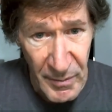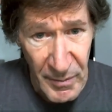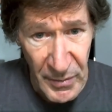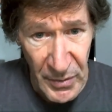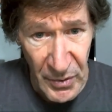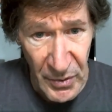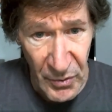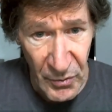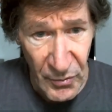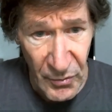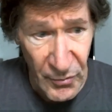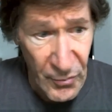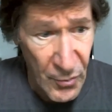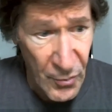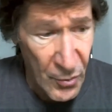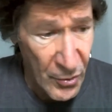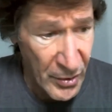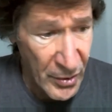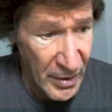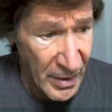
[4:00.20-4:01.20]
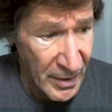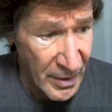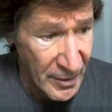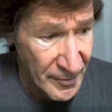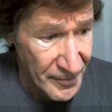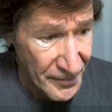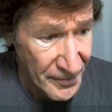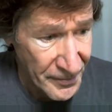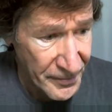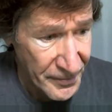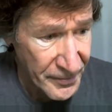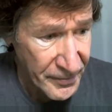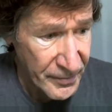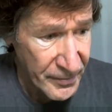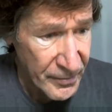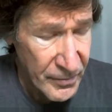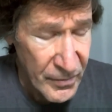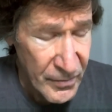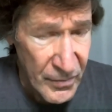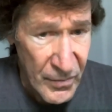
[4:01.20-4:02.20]
you for
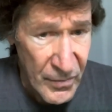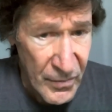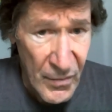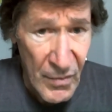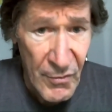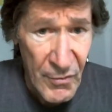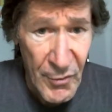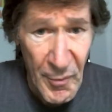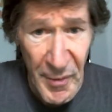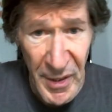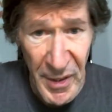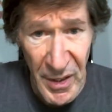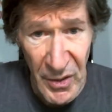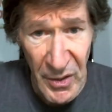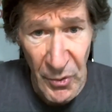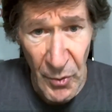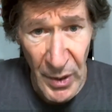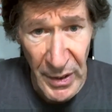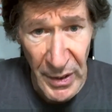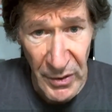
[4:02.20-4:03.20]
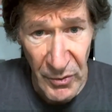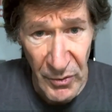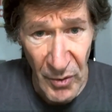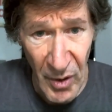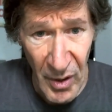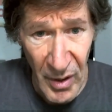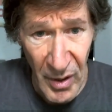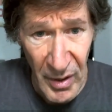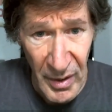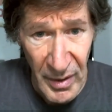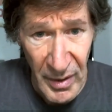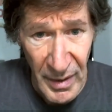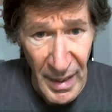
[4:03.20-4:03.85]
being the way you are.